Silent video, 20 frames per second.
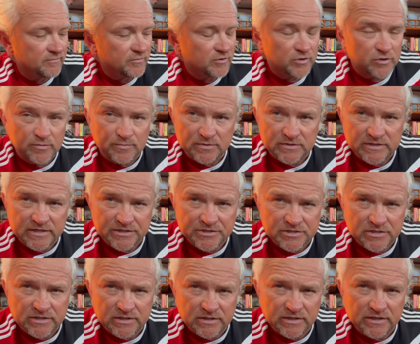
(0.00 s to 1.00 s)
could
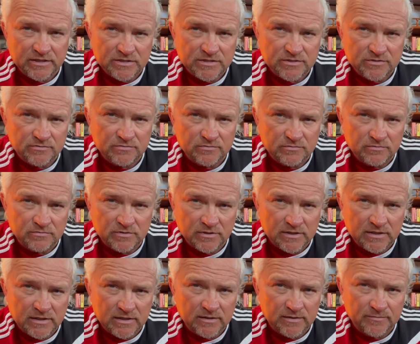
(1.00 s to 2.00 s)
potentially lead to
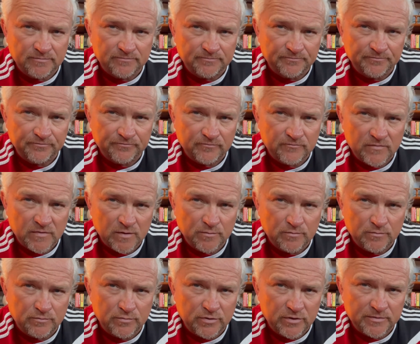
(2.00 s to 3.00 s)

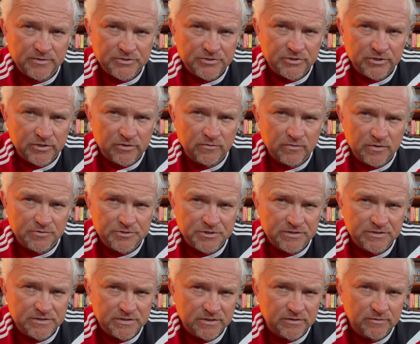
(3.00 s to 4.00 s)
premature
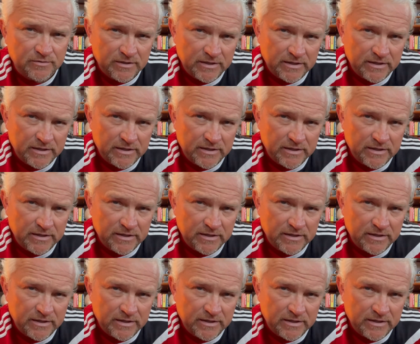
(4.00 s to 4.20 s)
corrosion. So